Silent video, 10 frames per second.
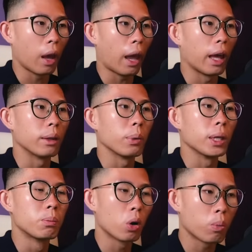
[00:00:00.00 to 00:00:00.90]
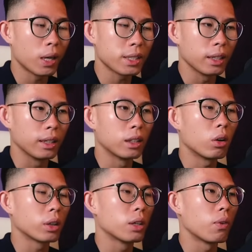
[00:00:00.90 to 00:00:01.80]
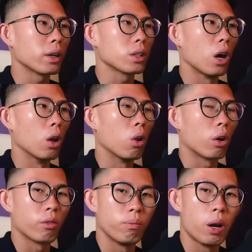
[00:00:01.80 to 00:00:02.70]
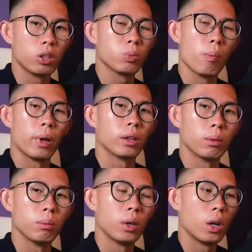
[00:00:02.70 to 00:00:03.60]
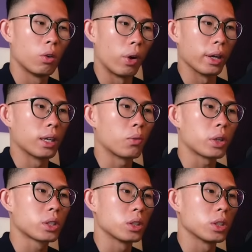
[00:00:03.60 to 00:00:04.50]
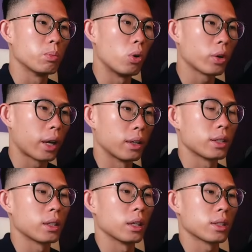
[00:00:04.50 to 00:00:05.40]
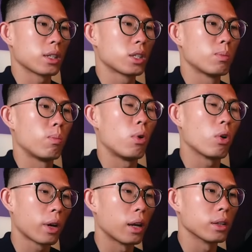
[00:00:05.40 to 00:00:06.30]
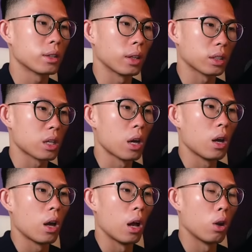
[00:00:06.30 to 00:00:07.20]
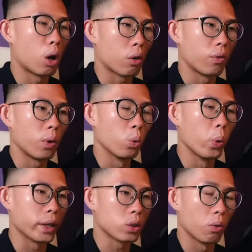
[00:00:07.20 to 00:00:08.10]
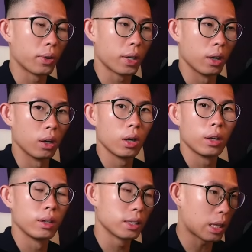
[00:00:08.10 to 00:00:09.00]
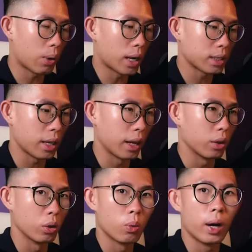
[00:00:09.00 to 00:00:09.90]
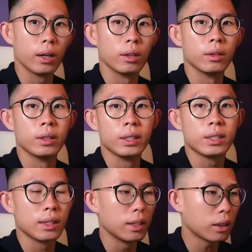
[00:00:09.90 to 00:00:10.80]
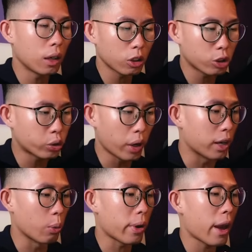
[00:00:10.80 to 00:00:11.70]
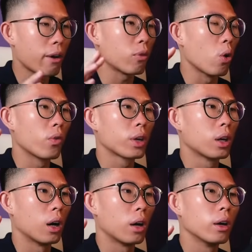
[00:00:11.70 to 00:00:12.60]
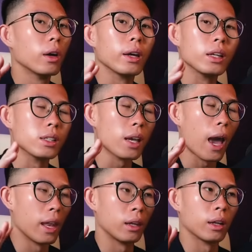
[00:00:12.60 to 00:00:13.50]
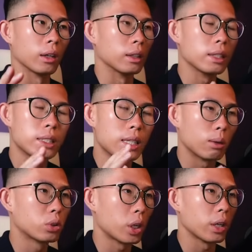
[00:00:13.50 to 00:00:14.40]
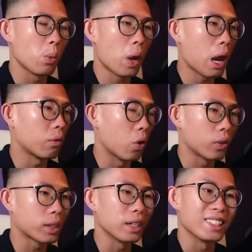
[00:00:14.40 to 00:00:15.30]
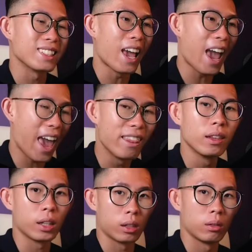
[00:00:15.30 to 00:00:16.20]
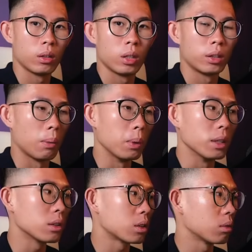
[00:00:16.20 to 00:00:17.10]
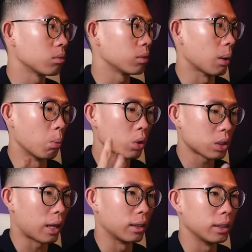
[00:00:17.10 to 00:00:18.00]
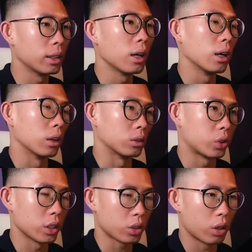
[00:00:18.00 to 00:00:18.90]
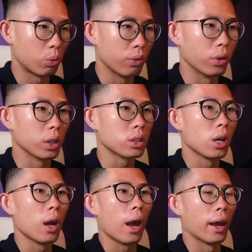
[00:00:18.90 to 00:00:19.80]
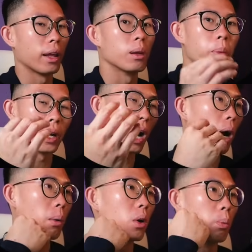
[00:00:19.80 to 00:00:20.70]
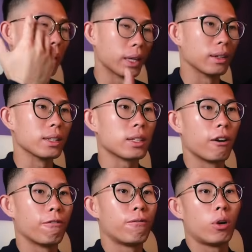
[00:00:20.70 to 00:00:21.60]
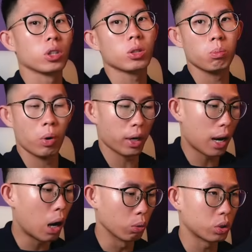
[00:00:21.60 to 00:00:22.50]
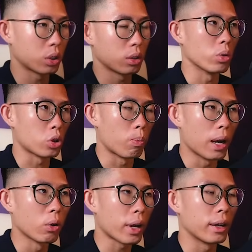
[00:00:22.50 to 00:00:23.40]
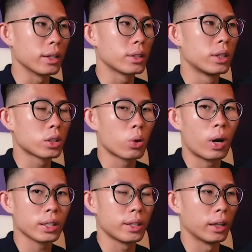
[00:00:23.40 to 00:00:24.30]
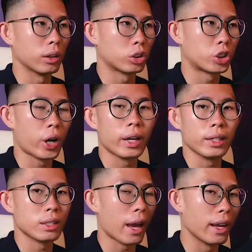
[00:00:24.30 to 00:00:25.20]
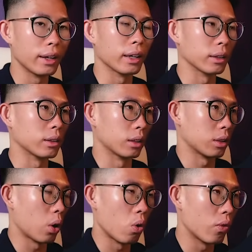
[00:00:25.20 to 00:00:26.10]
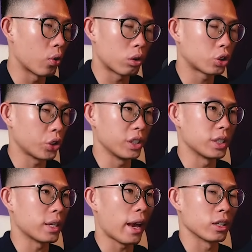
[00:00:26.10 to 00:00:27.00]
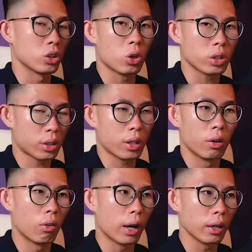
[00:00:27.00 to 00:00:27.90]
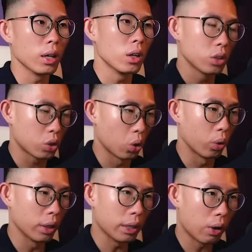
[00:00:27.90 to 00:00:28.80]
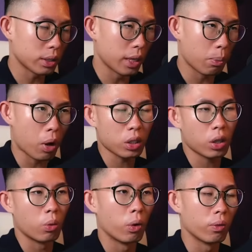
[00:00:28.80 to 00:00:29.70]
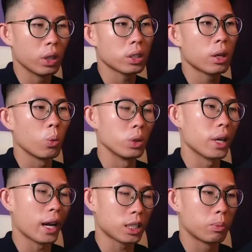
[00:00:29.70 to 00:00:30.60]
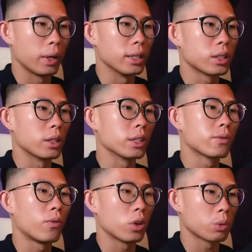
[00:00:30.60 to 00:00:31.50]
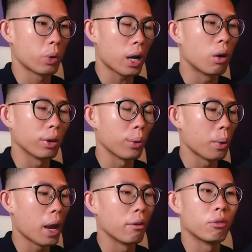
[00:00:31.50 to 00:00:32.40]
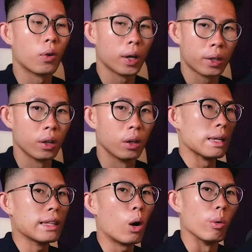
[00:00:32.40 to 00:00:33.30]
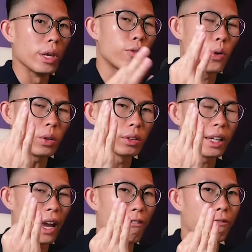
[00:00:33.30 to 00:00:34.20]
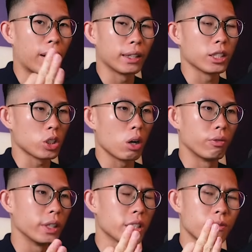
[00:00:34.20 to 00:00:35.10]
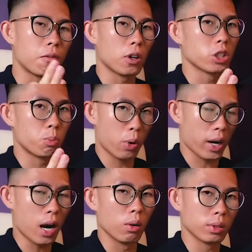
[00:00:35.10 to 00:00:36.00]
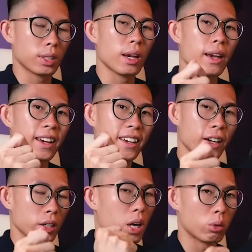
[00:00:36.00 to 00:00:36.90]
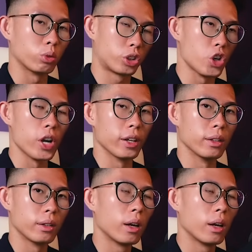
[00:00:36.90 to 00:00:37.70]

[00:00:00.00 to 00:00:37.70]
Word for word: And when it broke past it, it did not give us a lot of bearish momentum. Right, it gave us small candlesticks, small candlesticks, a lot of wicks over here. This tells us that, you know what, this little trend that we have over here is ending. This downtrend that we have over here is ending. That means that most likely the trend is going to reverse and head back out, making this a forced breakout. So by looking at this, this tells us that the trend is ending, the overall trend is exhausted, right? So it tells us that price is going to reverse, which explains this forced breakout that we have right here. Now, if you want to take advantage of these forced breakouts, here's how to trade it.